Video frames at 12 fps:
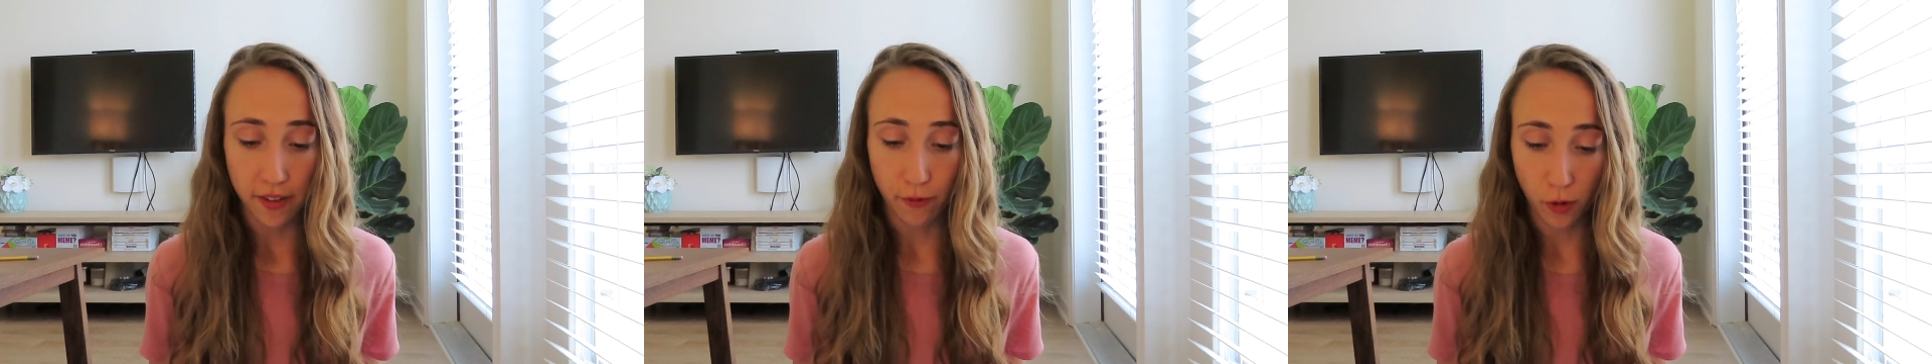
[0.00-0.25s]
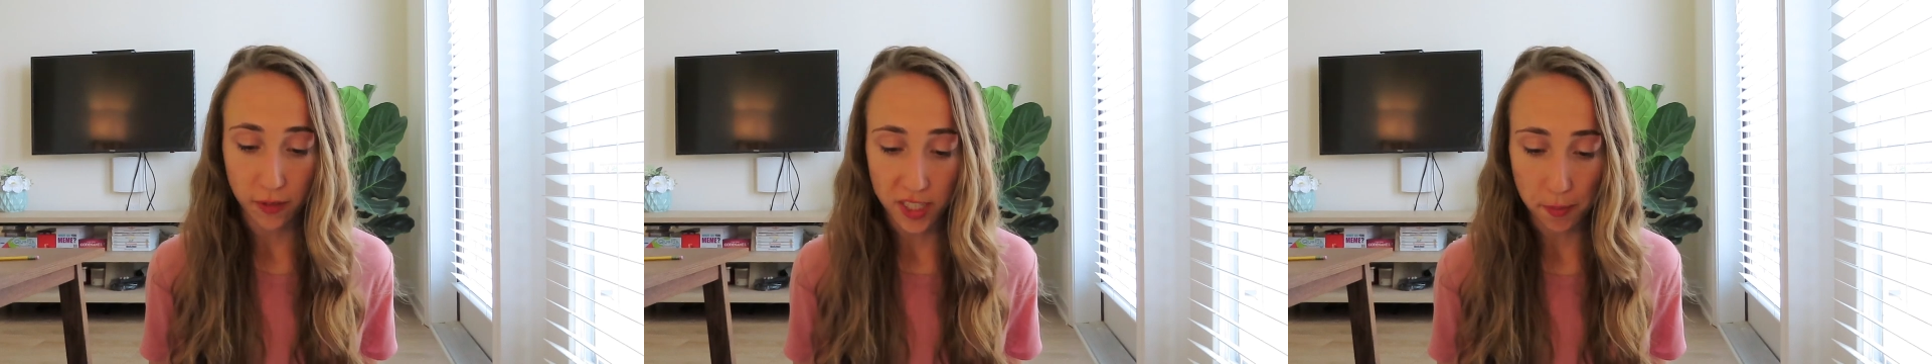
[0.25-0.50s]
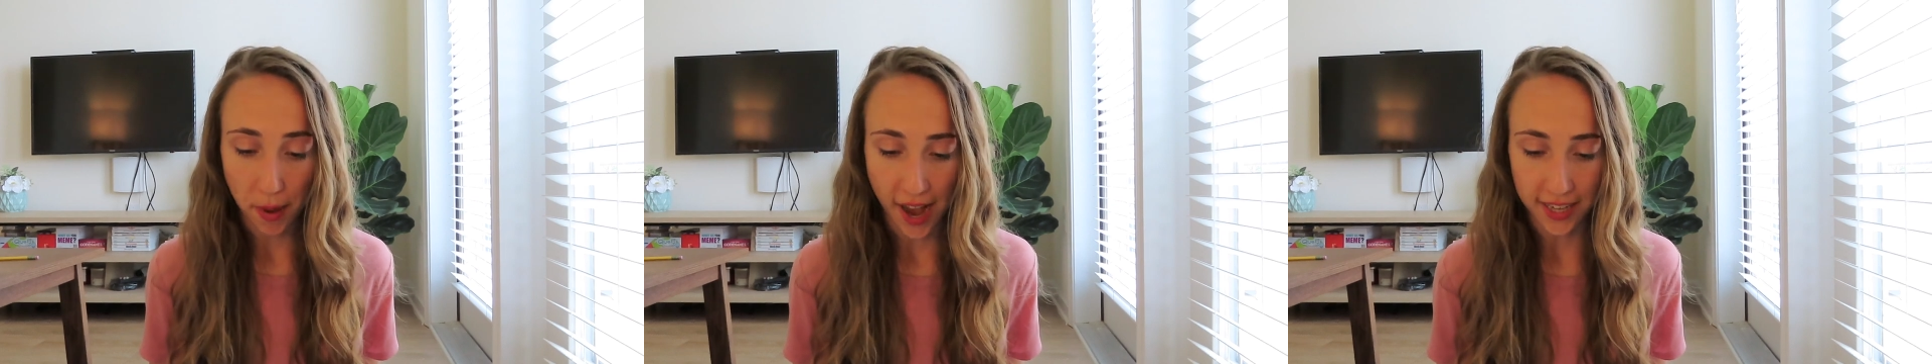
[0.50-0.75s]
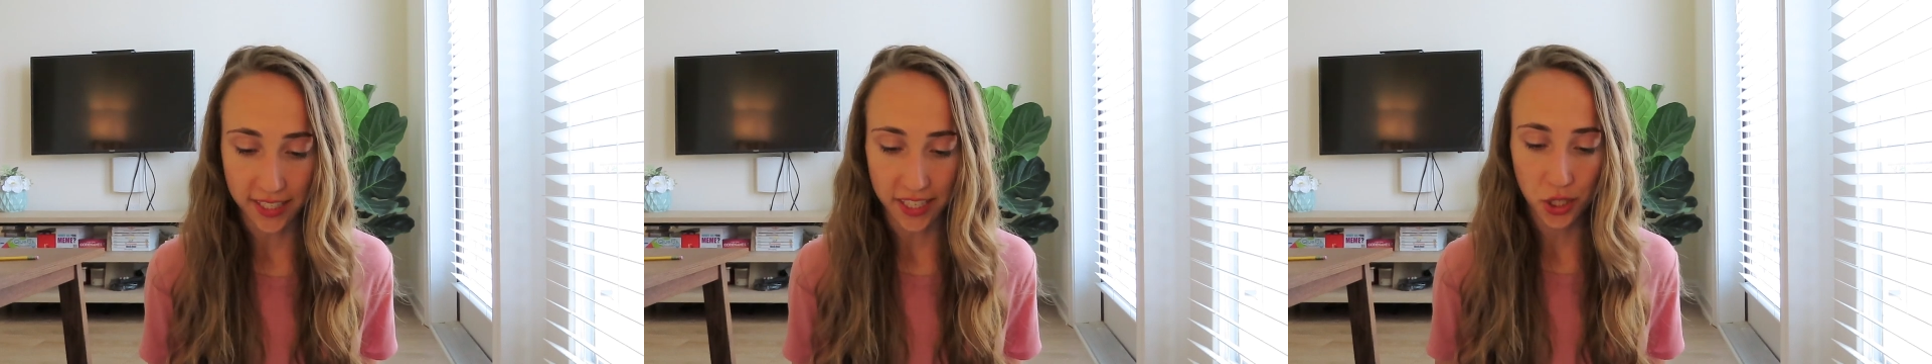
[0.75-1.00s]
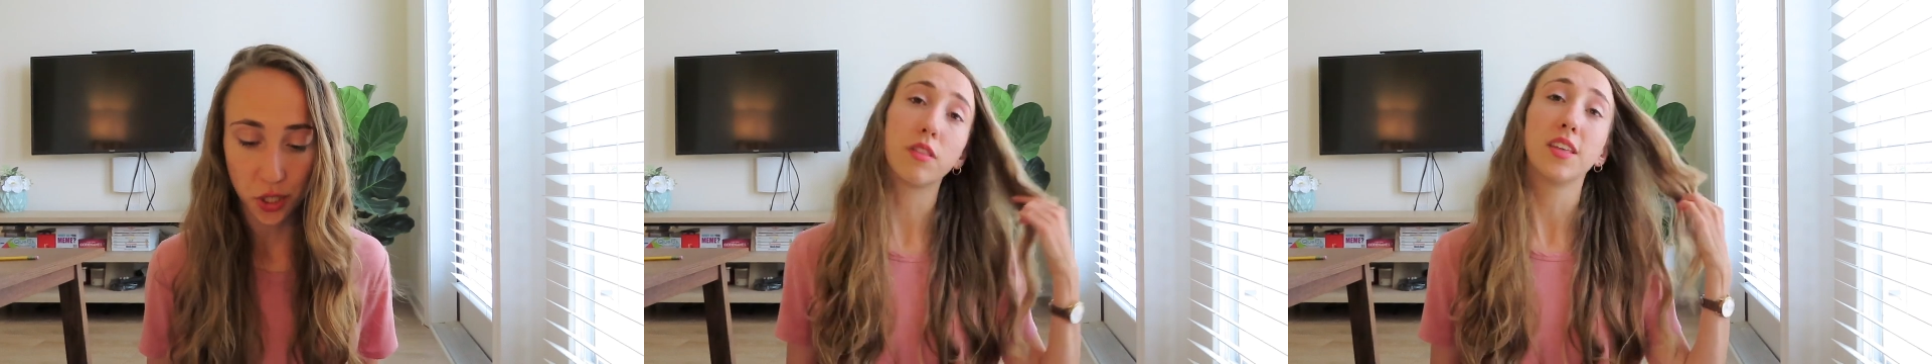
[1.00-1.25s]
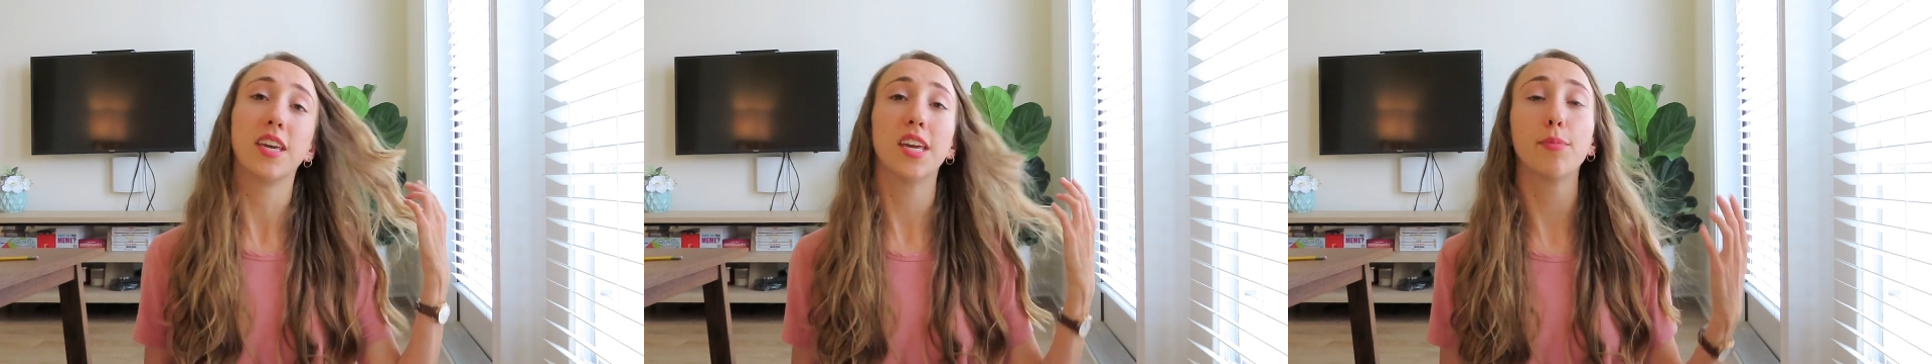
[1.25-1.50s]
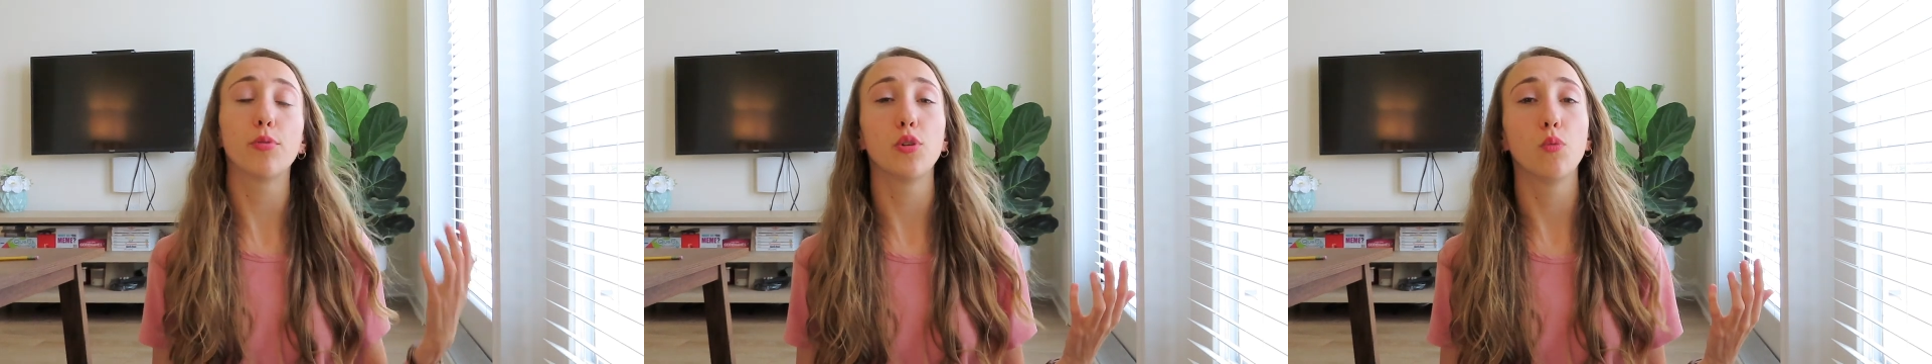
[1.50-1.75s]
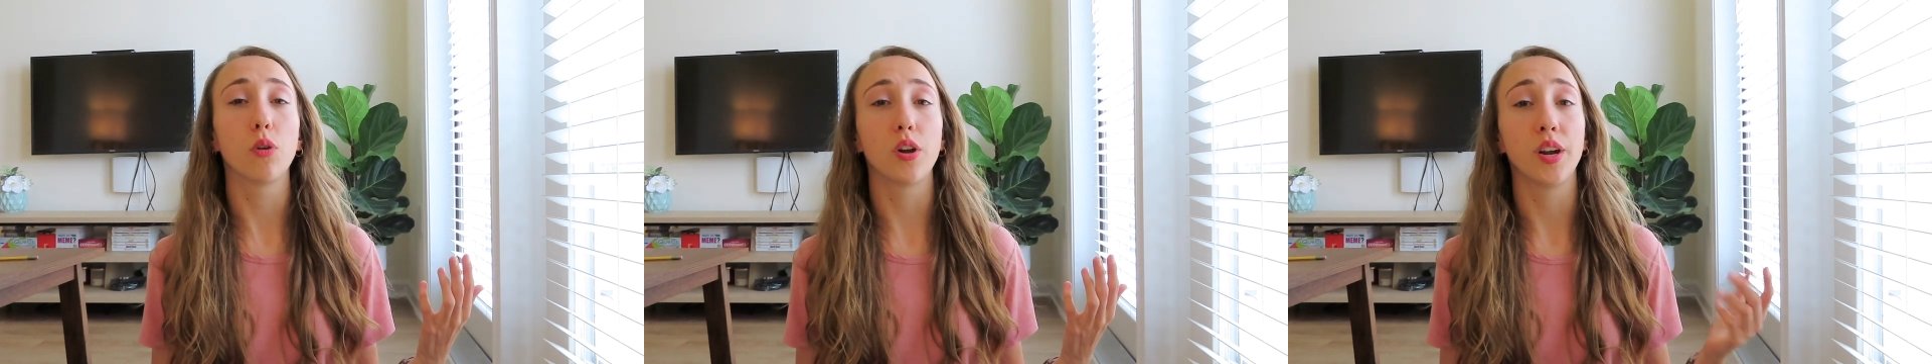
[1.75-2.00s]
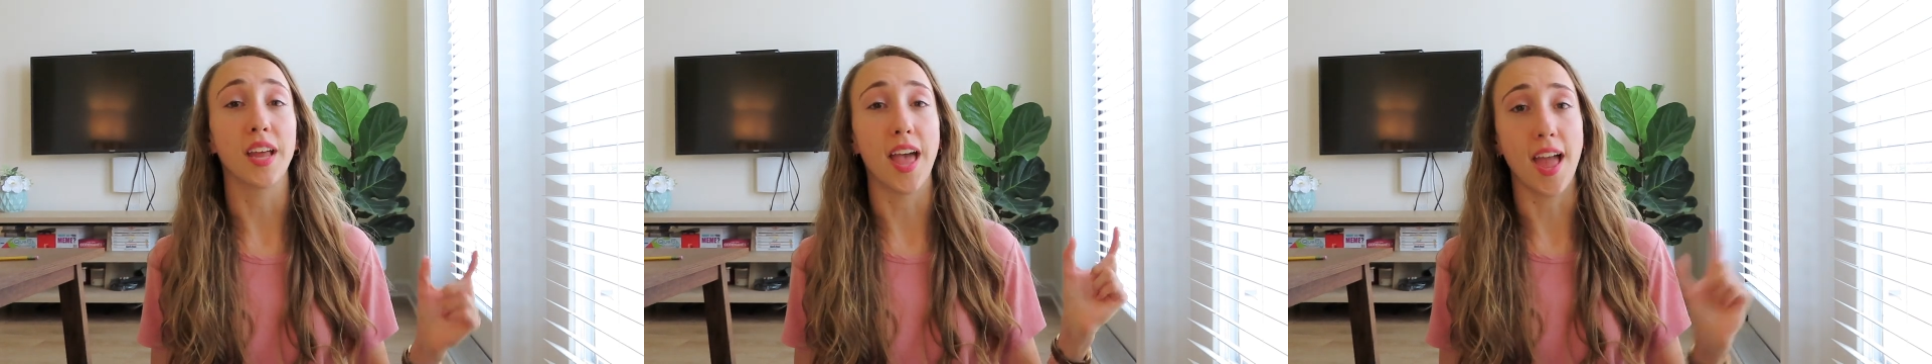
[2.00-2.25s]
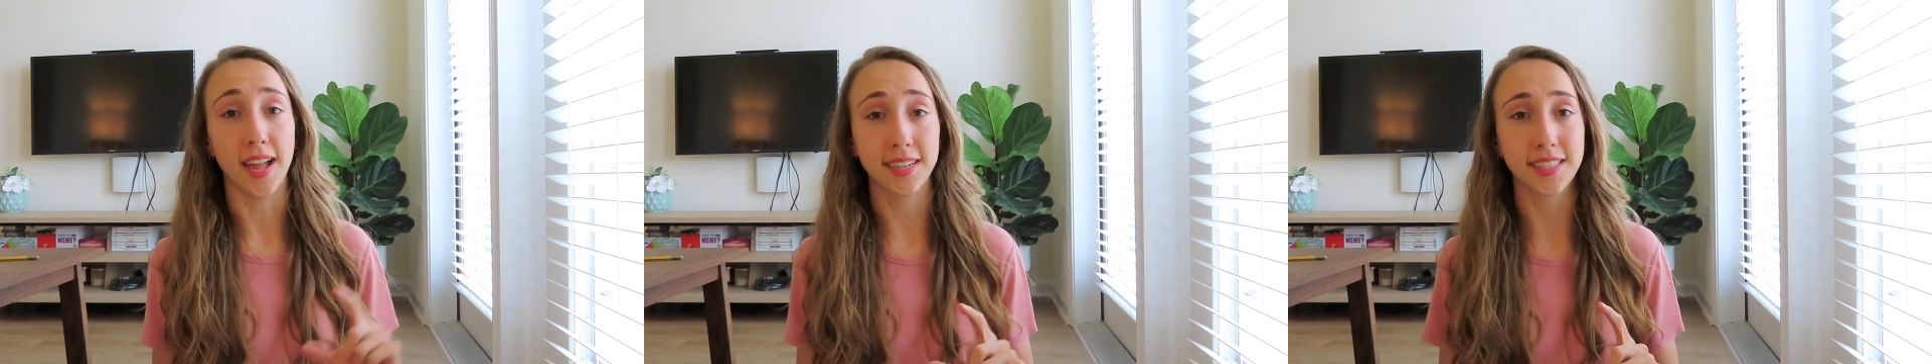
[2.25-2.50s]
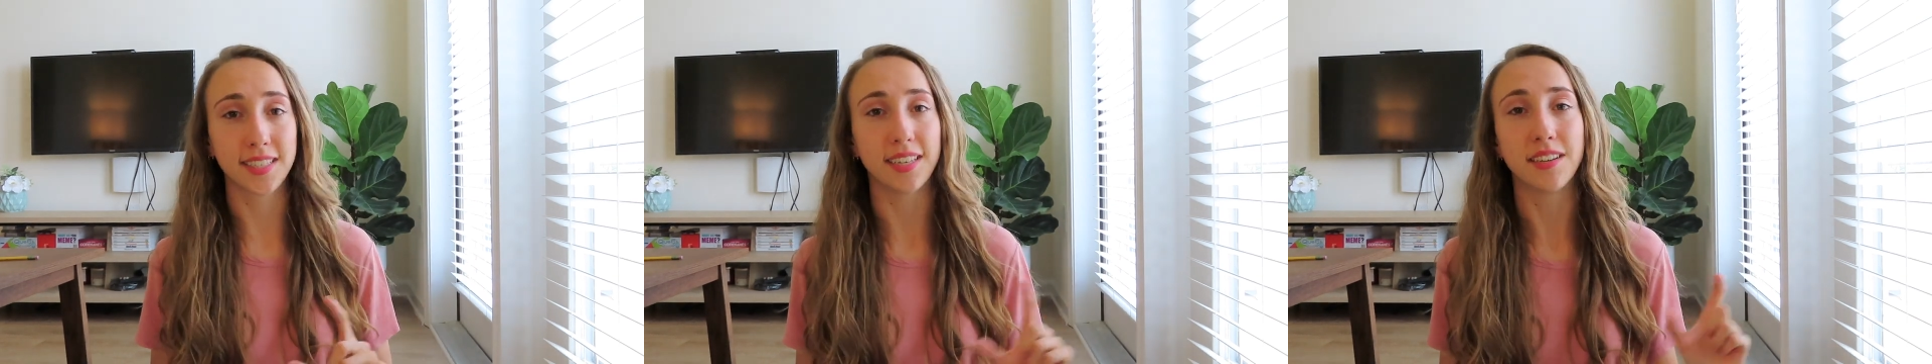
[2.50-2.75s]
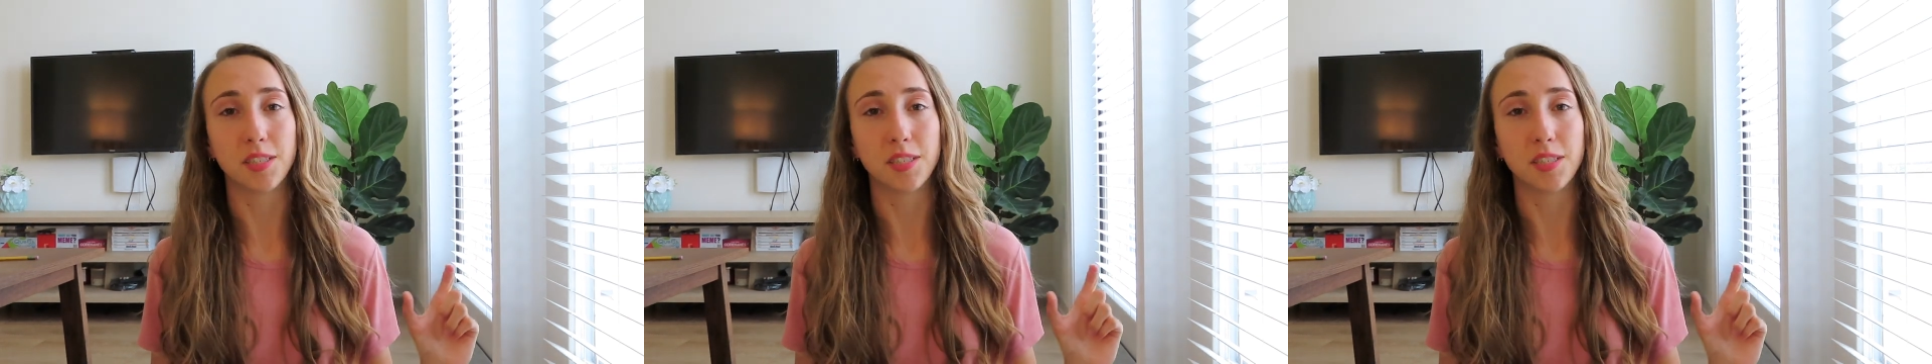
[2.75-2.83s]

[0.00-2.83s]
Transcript: for this passage, the Hebrew word etz,